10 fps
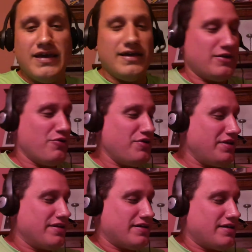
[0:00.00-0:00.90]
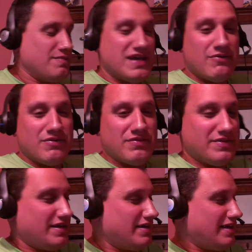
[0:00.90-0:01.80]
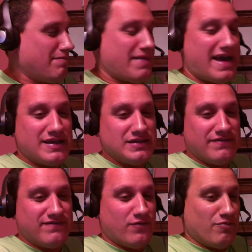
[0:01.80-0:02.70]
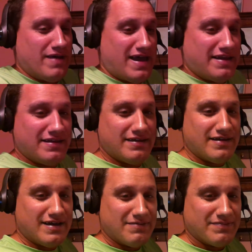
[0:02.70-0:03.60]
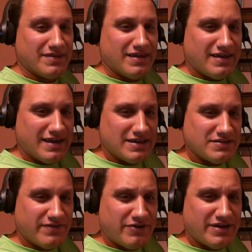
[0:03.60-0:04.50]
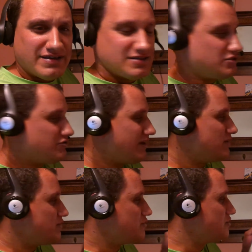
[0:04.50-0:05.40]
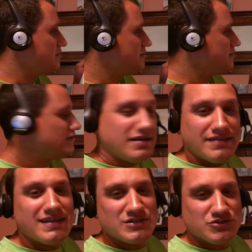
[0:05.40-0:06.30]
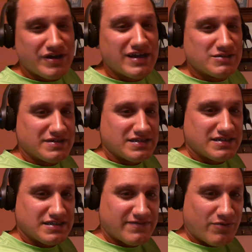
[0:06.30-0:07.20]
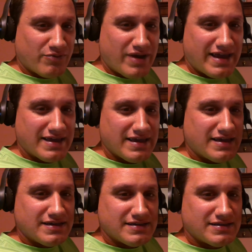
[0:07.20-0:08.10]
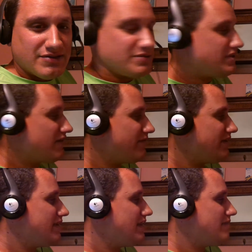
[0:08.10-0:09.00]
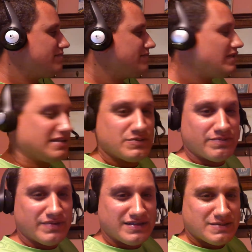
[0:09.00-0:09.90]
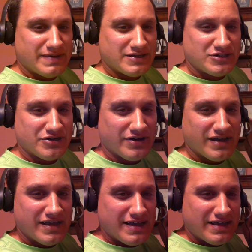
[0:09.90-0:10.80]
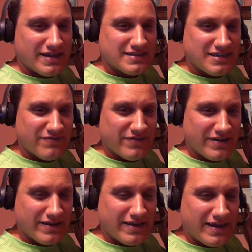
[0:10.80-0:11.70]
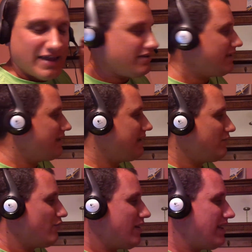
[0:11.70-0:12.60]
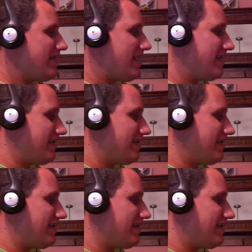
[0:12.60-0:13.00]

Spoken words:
Godin comes out with like a magazine format. It's a very strange, not strange, but it's a different way. So there's definitely like this page here. Yeah, it's different in the way that